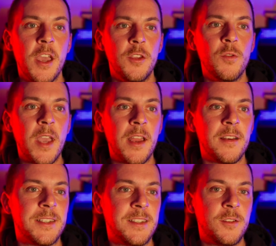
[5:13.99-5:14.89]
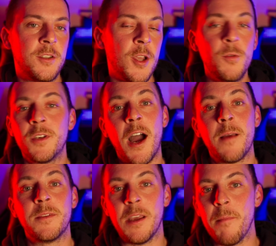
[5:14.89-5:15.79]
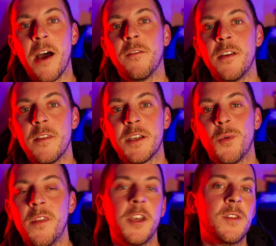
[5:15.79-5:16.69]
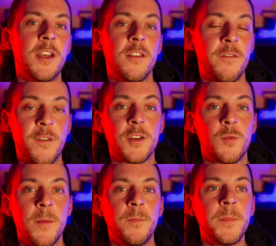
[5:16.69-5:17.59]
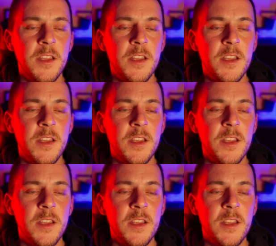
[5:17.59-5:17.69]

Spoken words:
you get 2 times the amount of it in this one than you did in the first one.